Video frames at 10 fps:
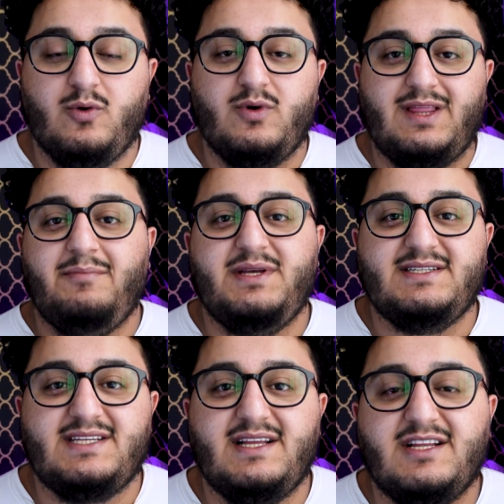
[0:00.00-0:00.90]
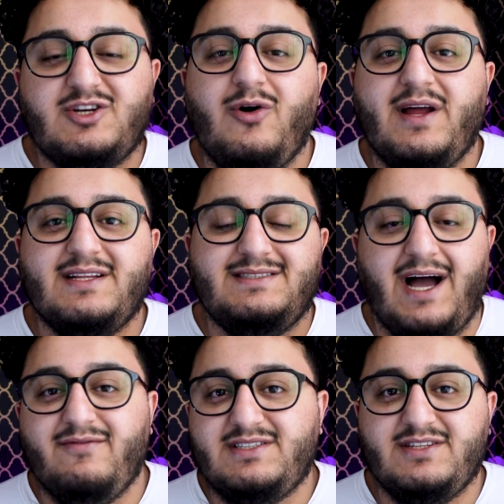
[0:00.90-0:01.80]
with that being said, let's go ahead and
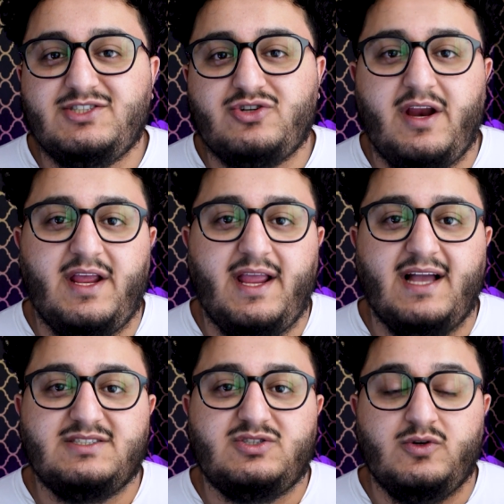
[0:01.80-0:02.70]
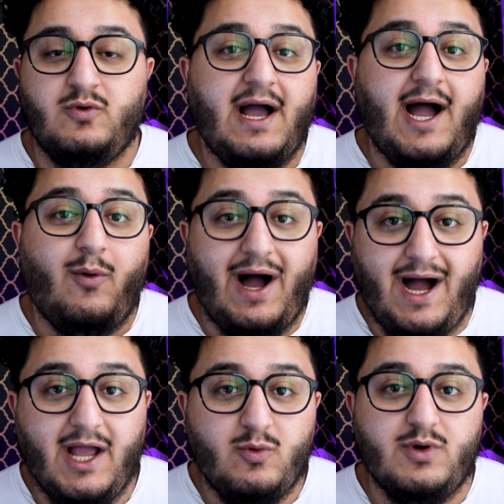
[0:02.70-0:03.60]
dive into this training as to how
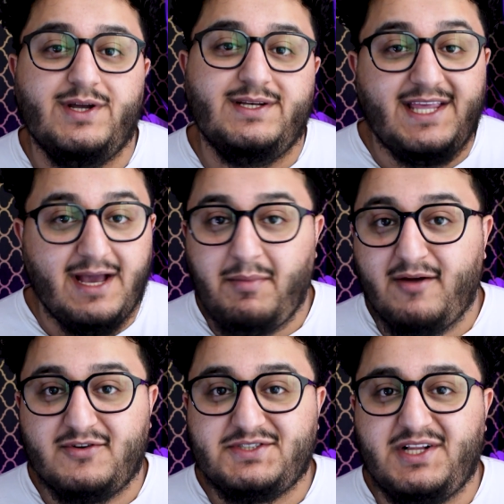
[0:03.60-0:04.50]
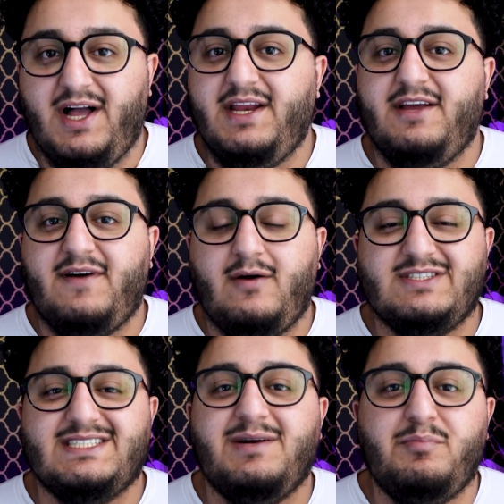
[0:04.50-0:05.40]
I would get my first client if I
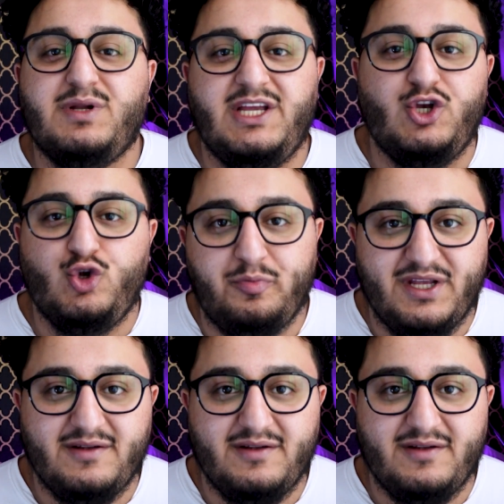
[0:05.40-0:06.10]
was a complete newbie.